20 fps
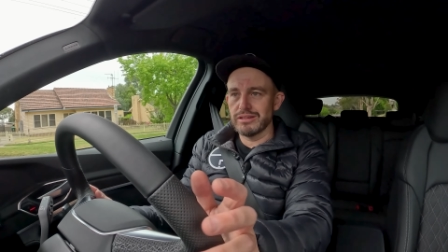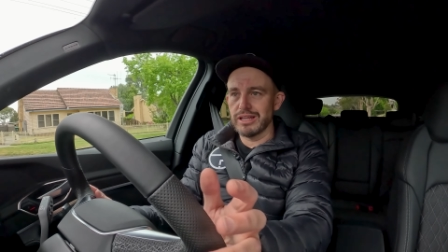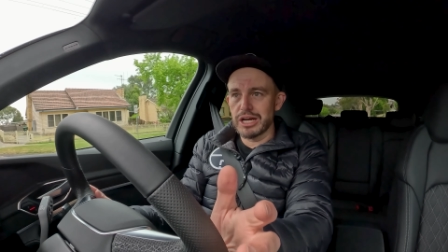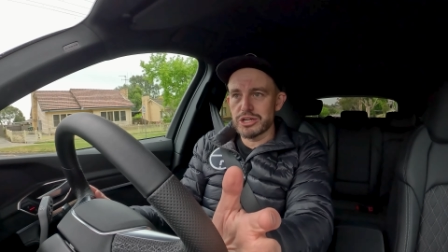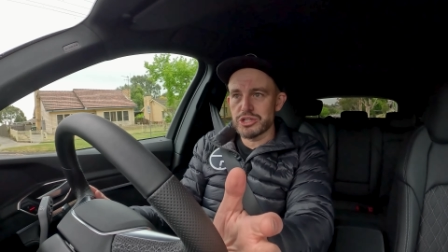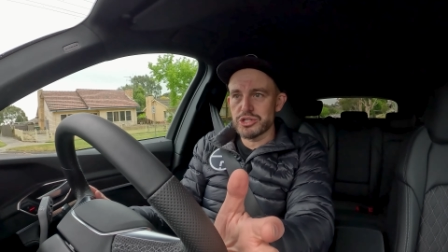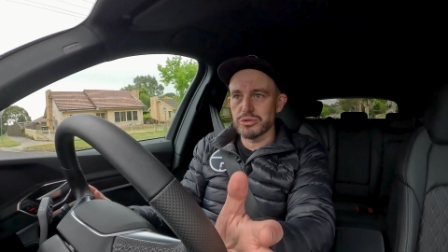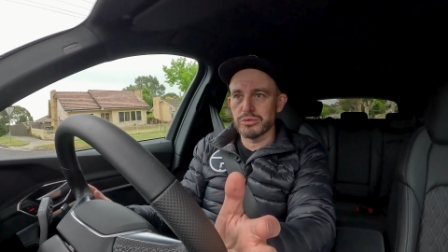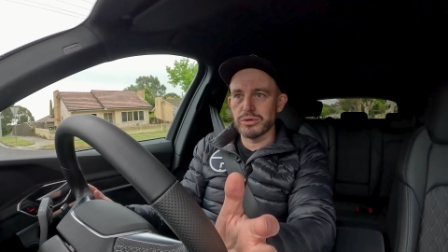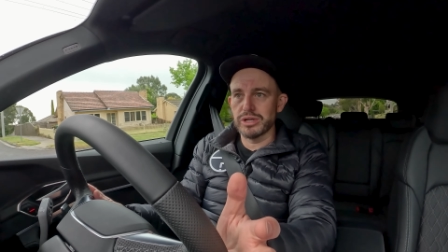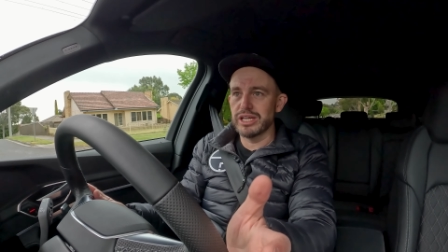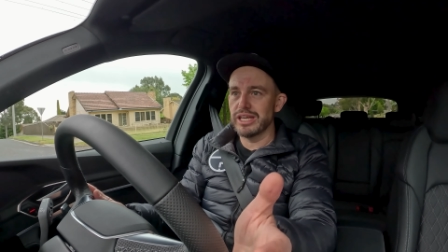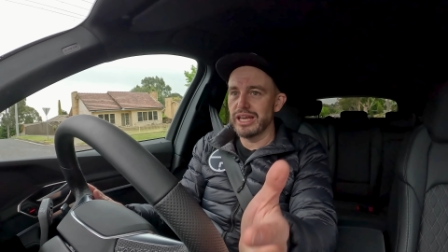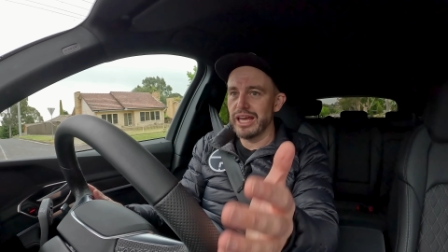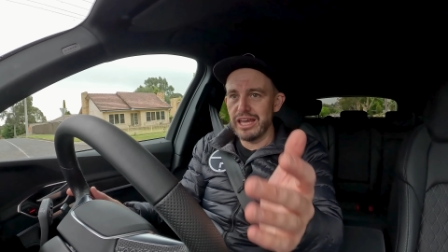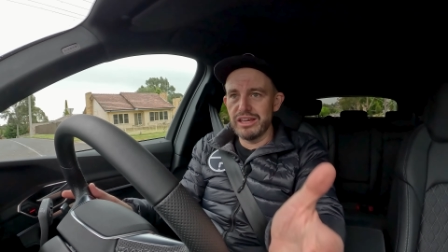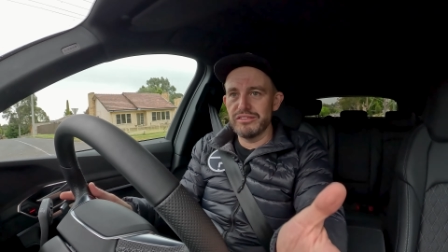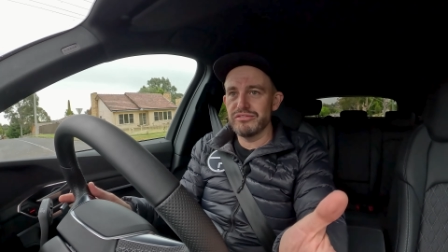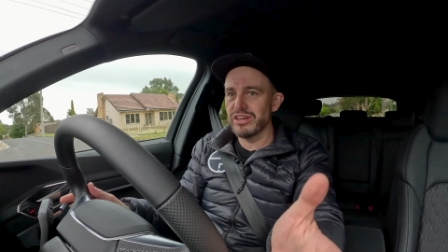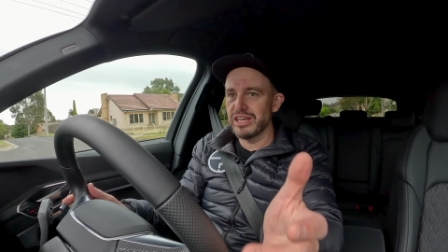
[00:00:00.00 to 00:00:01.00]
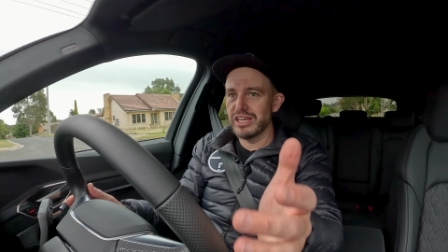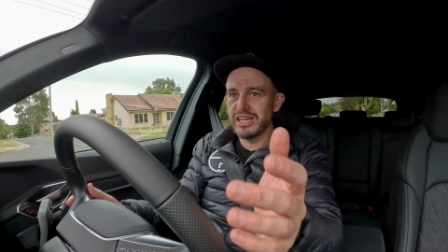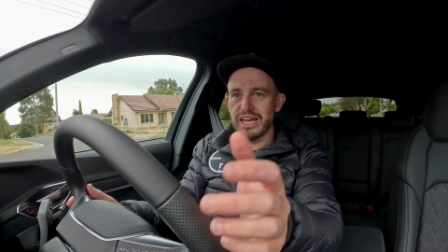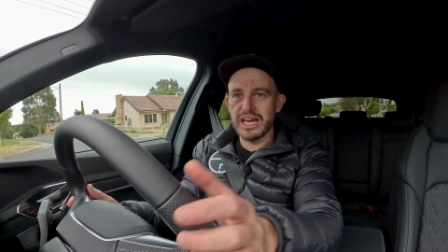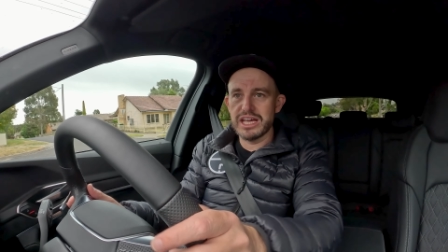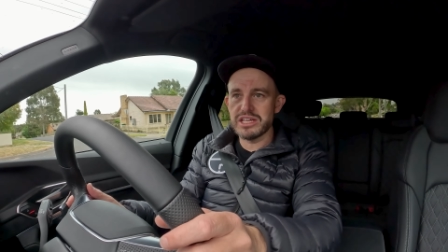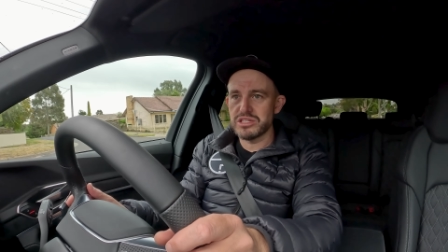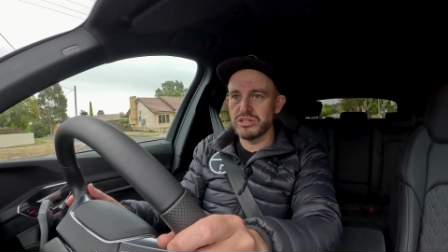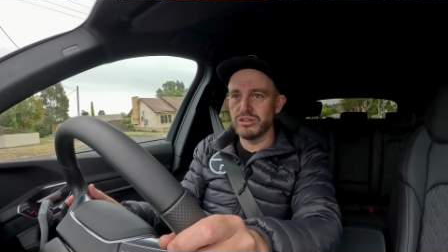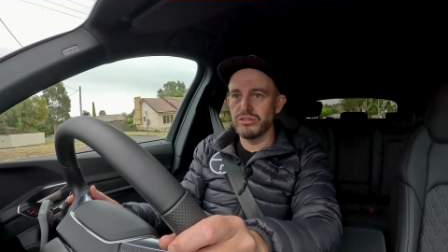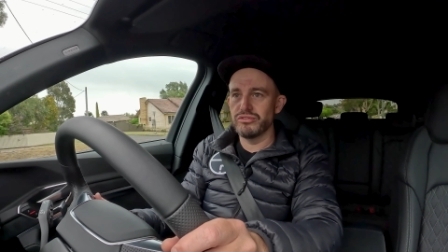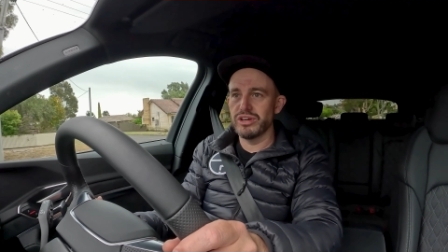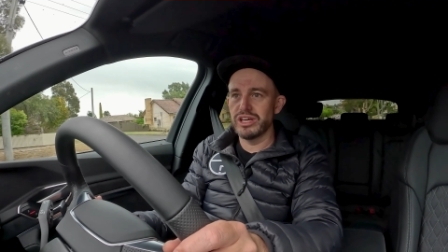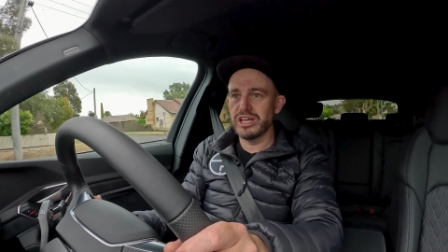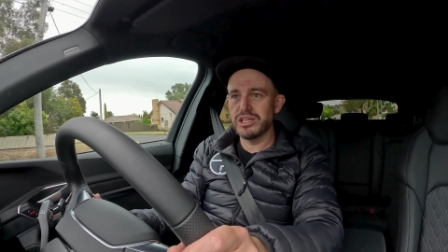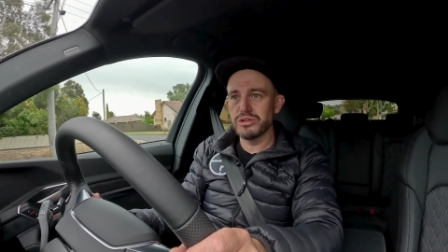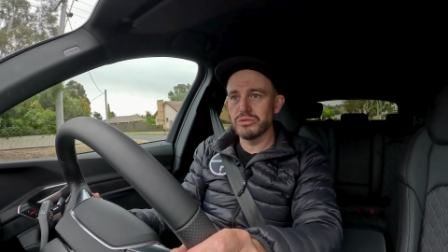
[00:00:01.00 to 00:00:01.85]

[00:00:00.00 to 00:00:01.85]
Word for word: luxury EV SUV.